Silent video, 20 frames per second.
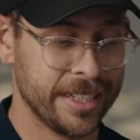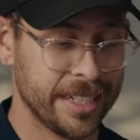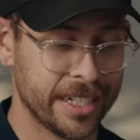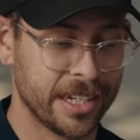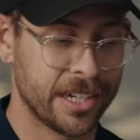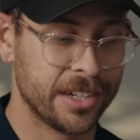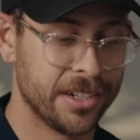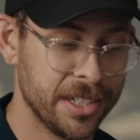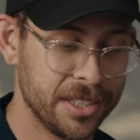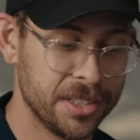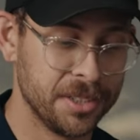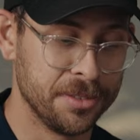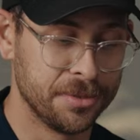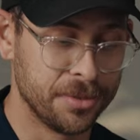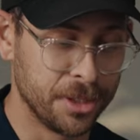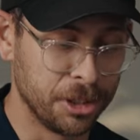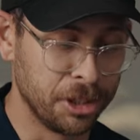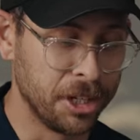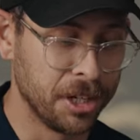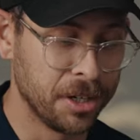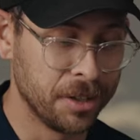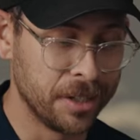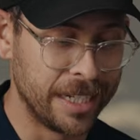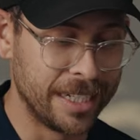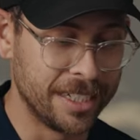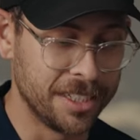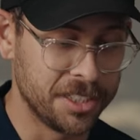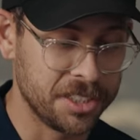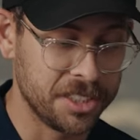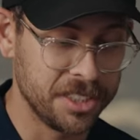I got her into photo,
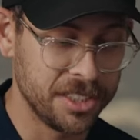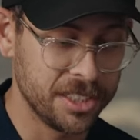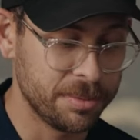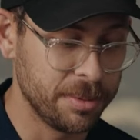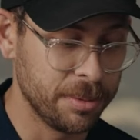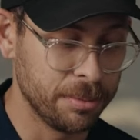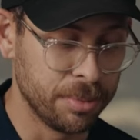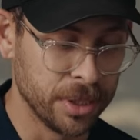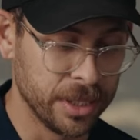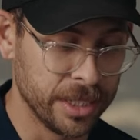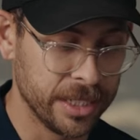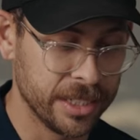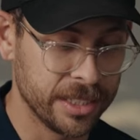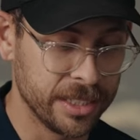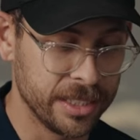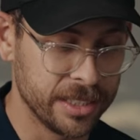and she's been putting